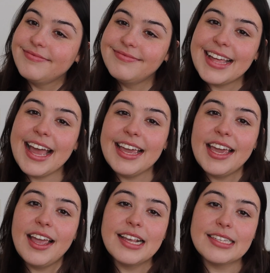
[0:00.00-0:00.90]
that
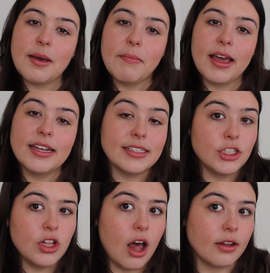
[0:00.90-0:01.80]
is my
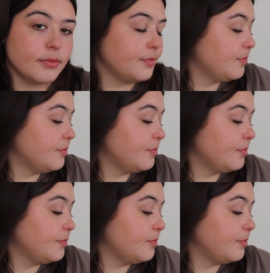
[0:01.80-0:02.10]
stitch along.